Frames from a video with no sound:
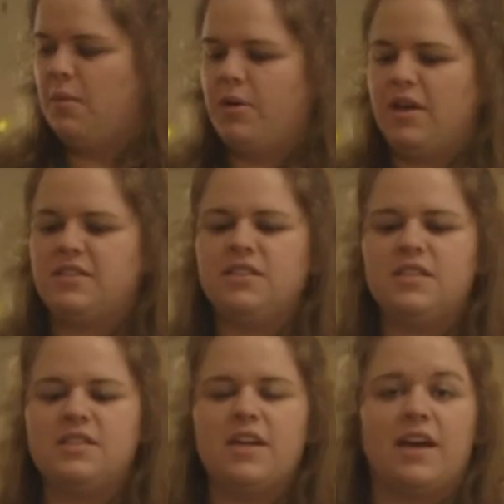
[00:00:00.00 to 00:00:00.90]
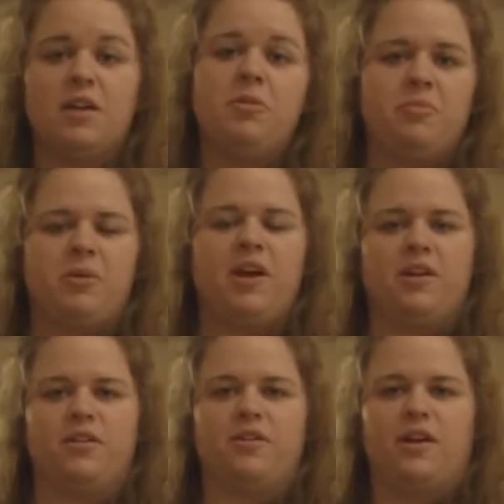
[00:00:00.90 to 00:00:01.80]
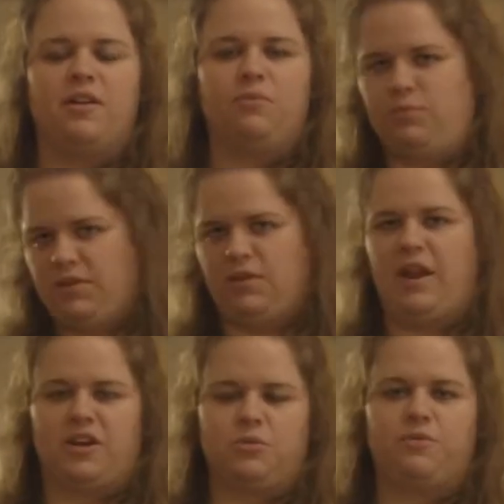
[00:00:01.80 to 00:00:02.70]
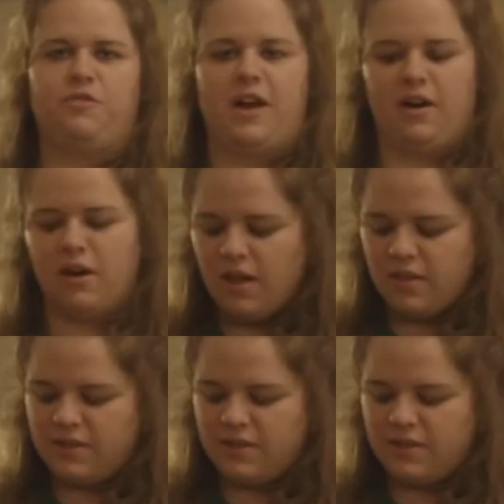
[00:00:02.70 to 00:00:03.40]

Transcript: But since it's not going to be buried underground with an actual fire,